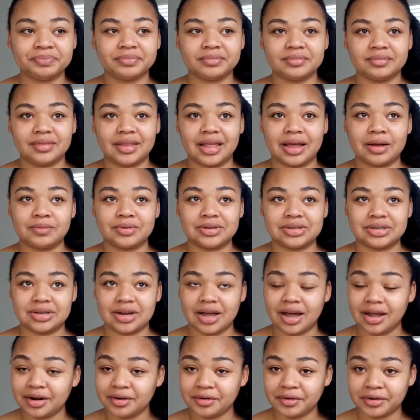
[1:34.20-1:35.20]
that was
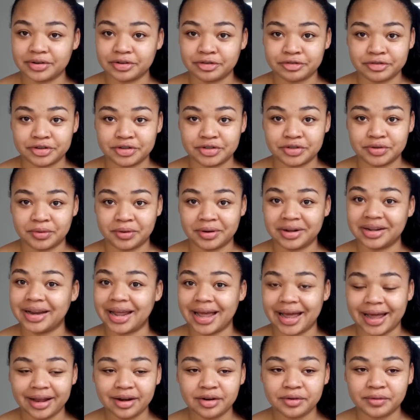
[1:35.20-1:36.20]
not a grocery store. It
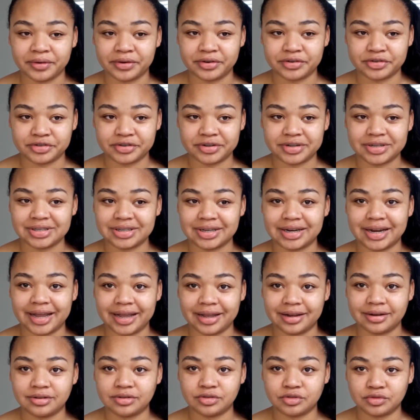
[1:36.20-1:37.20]
had groceries, it
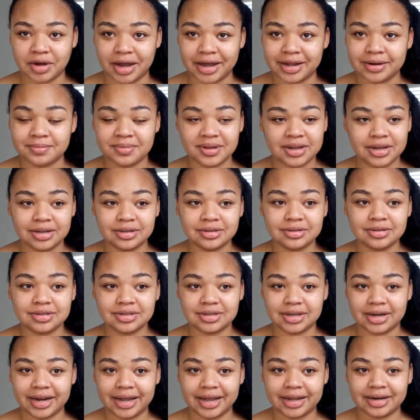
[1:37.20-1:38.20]
had dried beans,
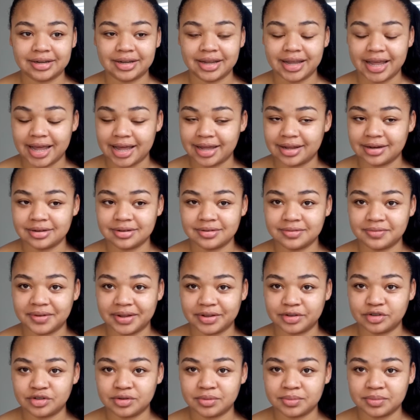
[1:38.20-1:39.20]
it had canned
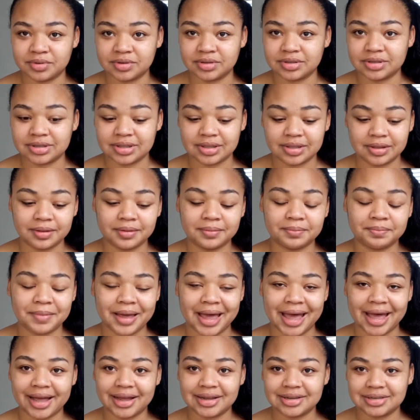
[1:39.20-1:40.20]
vegetables, the
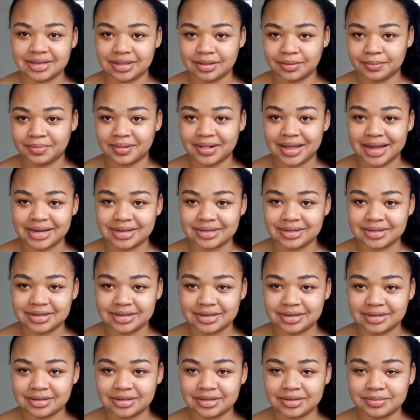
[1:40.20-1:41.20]
bags and the
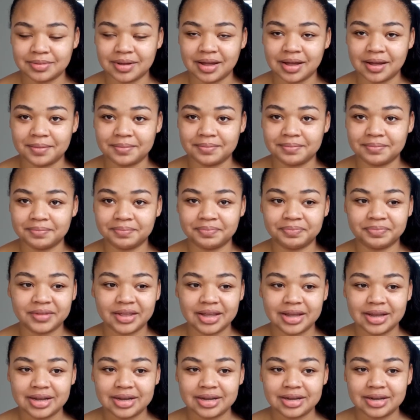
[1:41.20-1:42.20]
plastics,
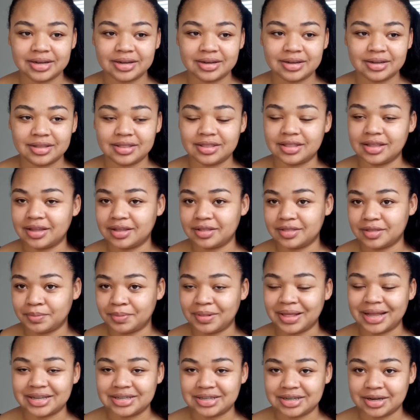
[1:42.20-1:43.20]
the
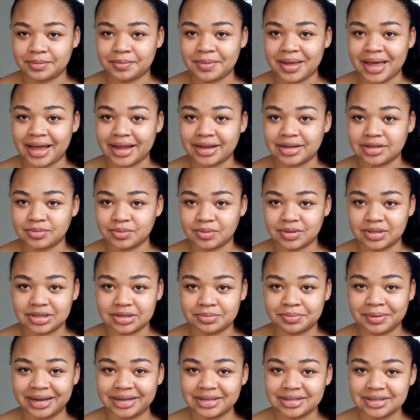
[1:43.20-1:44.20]
plastic bags with the
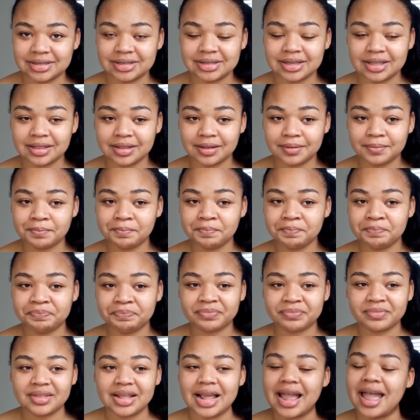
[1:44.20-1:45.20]
spices in them,
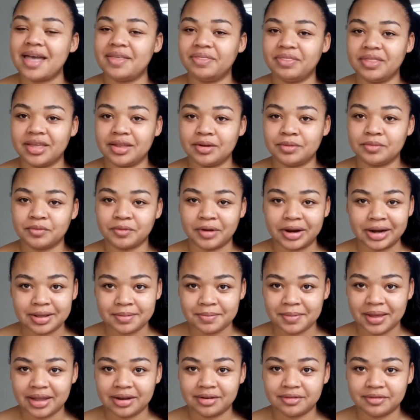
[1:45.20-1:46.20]
and then
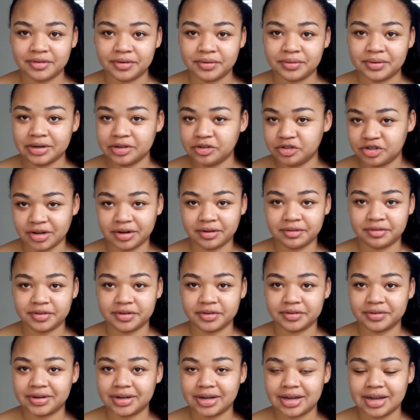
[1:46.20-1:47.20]
ready-made food and junk
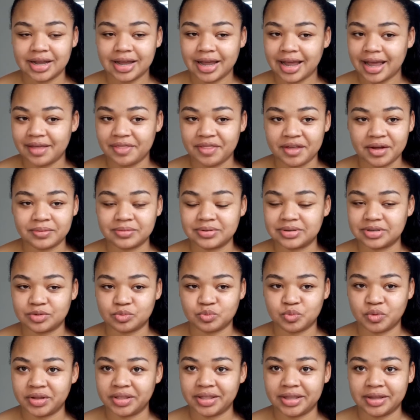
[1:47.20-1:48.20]
food. And that was
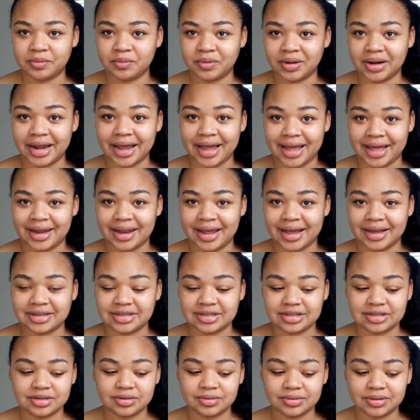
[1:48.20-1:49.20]
really what I had
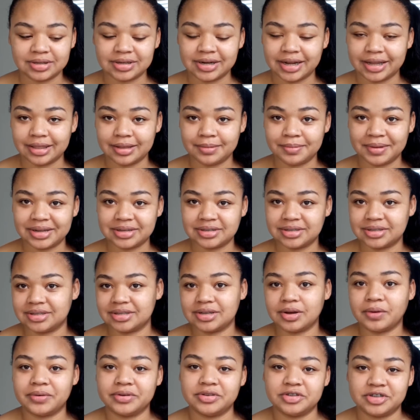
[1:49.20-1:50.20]
access to on a daily basis.
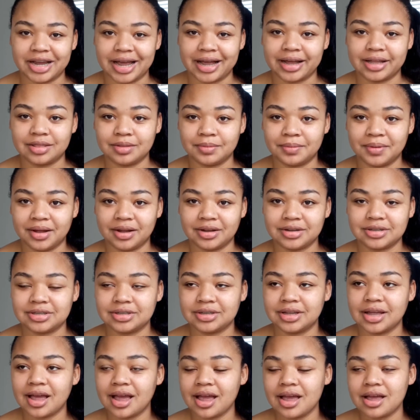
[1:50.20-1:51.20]
Oh, and Jack in the Box.
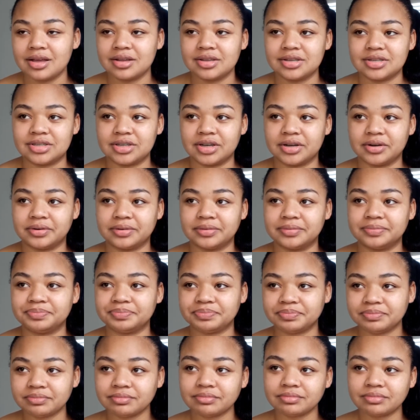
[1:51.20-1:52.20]
So
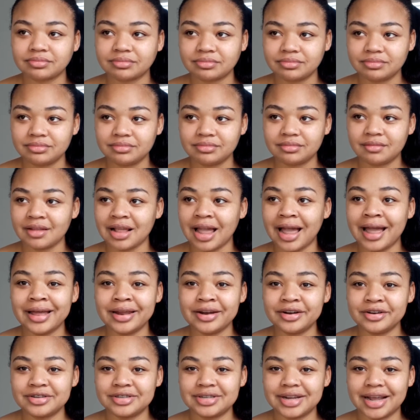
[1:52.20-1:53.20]
I
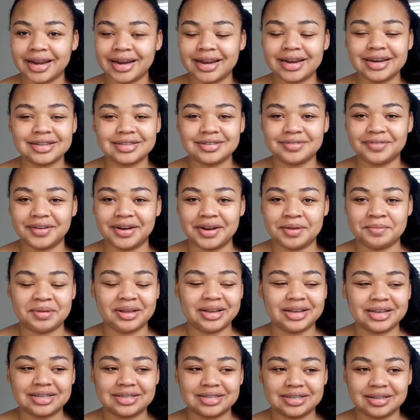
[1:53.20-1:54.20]
understand, and it's funny
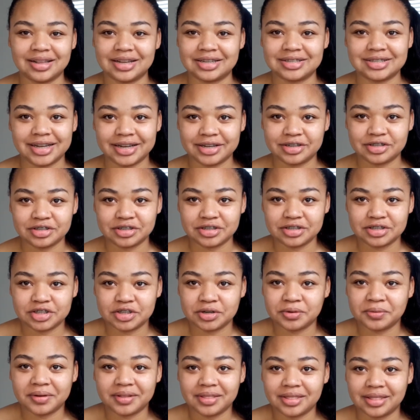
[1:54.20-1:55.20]
because Los Angeles, you
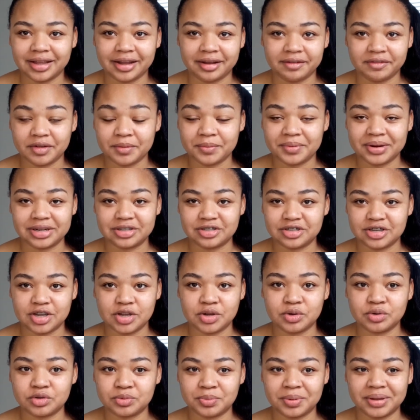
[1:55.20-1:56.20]
wouldn't think of it, but it's a
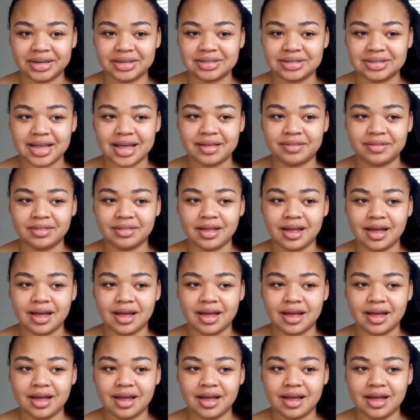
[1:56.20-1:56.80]
huge place, and